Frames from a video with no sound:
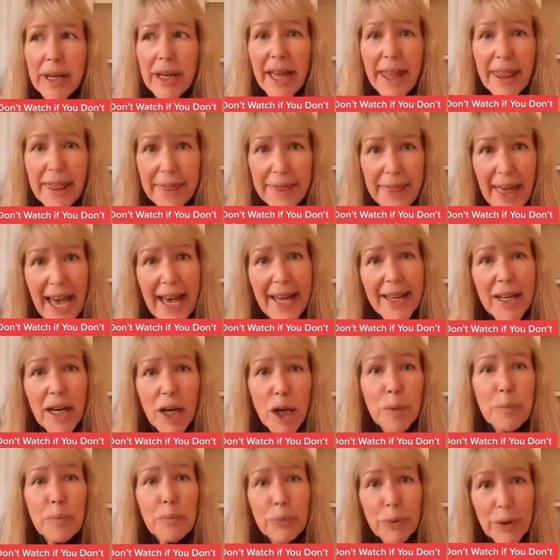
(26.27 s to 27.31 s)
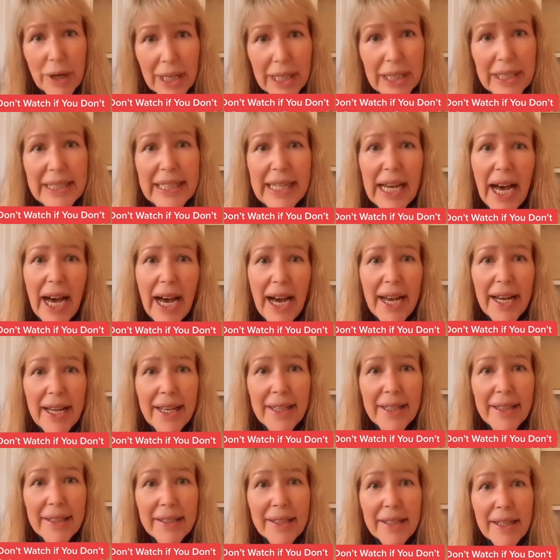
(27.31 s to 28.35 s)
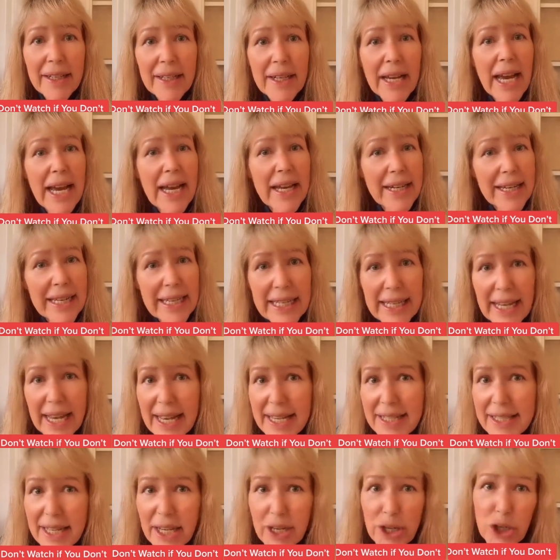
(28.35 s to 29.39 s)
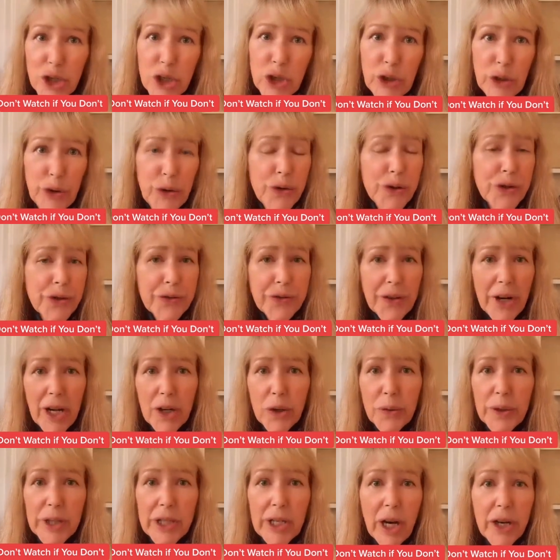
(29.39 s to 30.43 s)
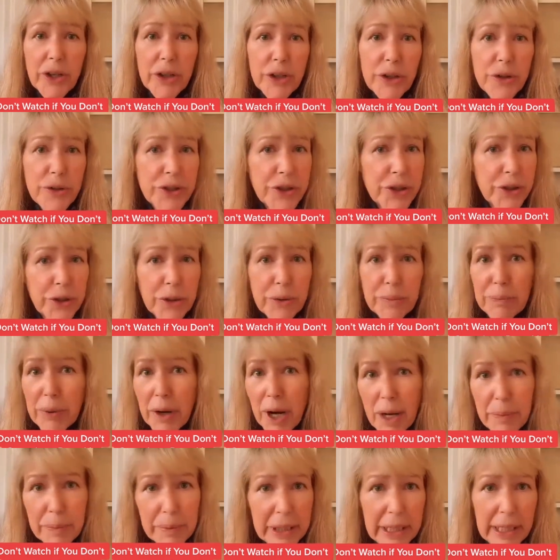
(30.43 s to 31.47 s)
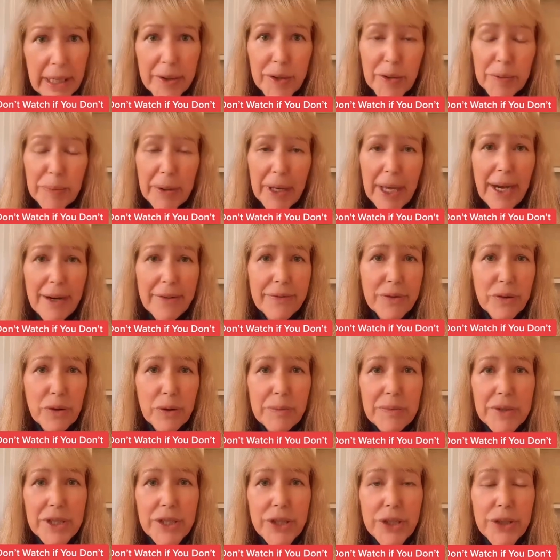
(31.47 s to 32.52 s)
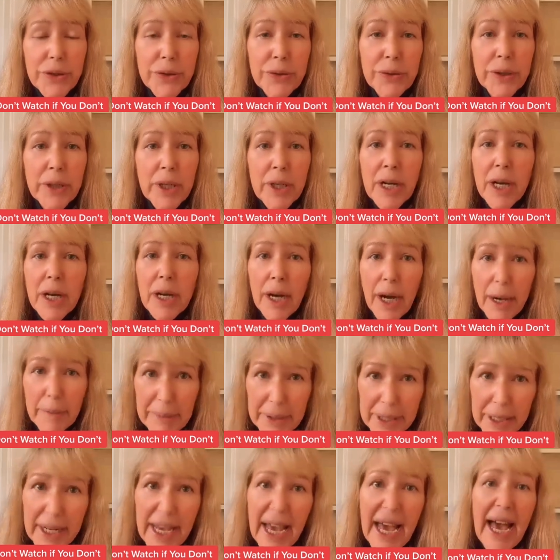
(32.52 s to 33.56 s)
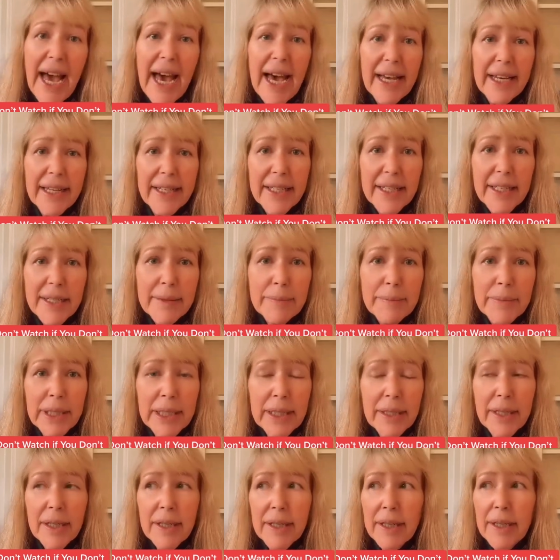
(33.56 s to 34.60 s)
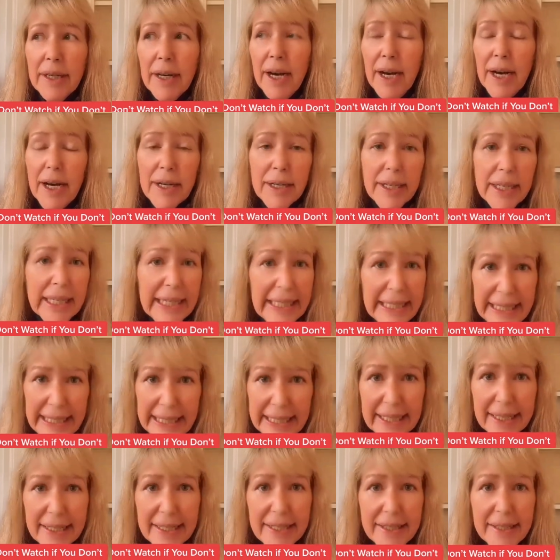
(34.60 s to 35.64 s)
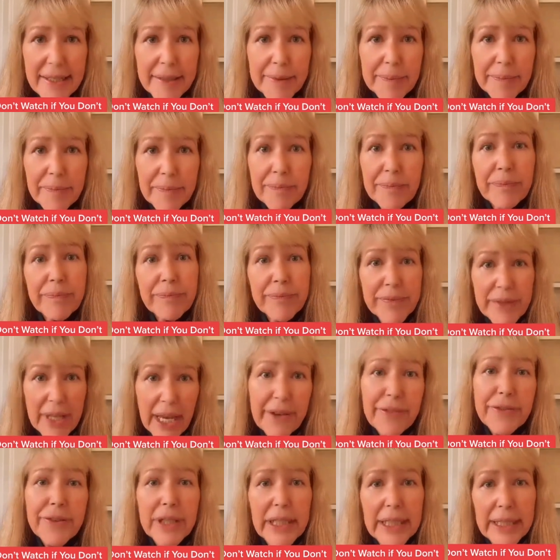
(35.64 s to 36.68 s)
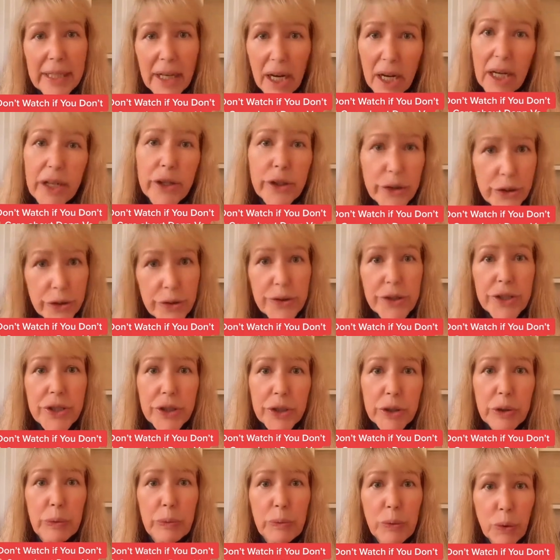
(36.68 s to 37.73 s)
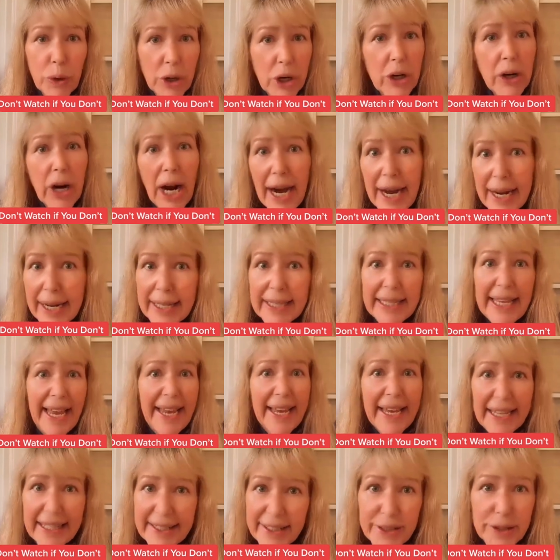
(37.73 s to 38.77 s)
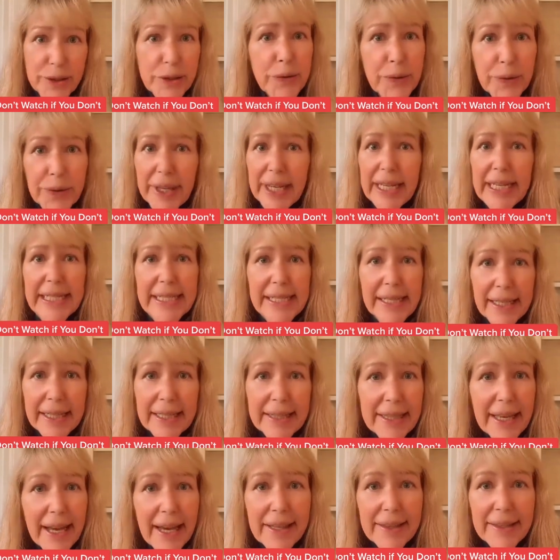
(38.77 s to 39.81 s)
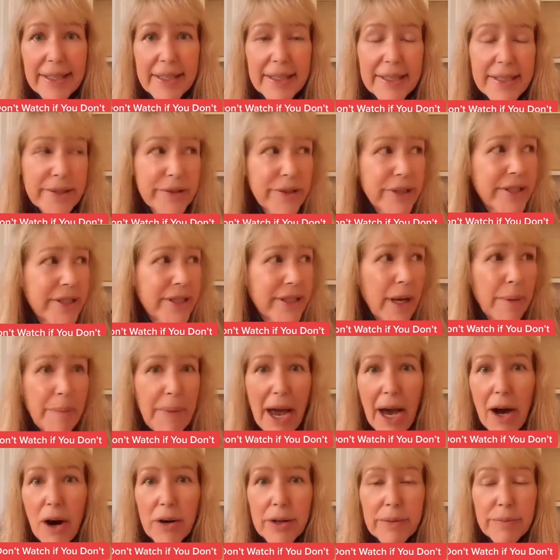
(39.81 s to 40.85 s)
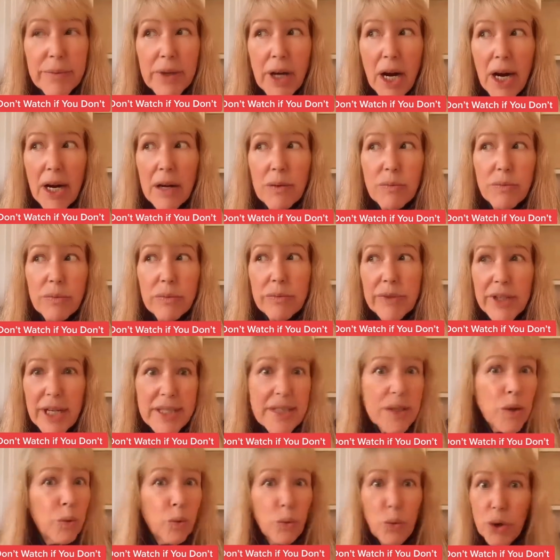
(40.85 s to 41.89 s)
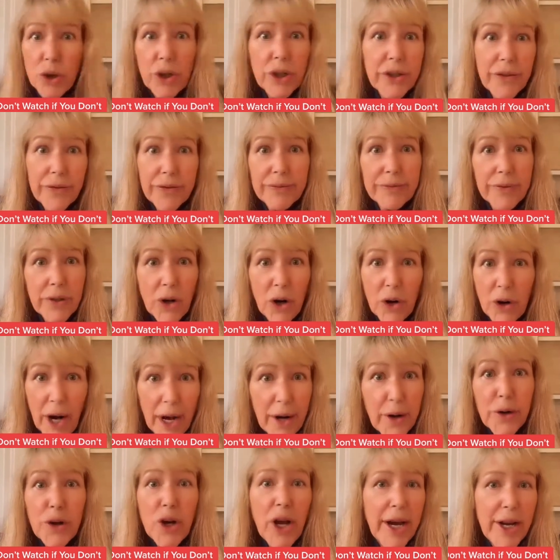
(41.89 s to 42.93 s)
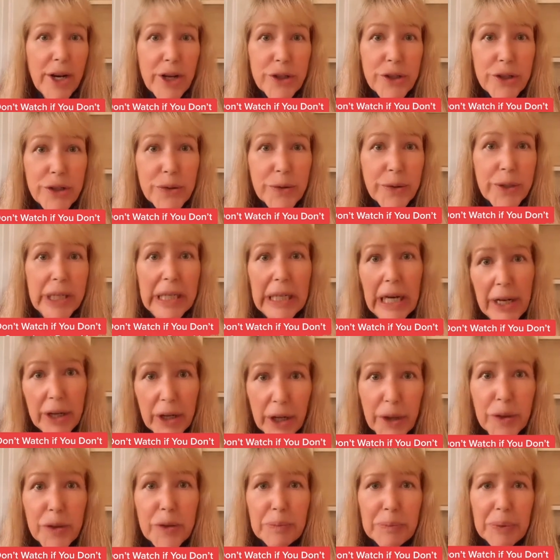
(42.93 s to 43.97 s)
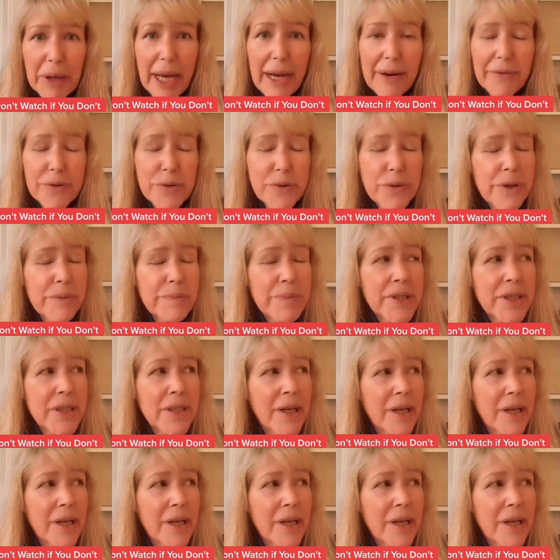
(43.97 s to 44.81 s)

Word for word: that umbrella guy and he has a huge following on YouTube, probably other platforms too. I'm going to at him uh, in this, definitely on YouTube, where I can do things like that. That's just somehow not doesn't work, or I don't know how to do it on other platforms.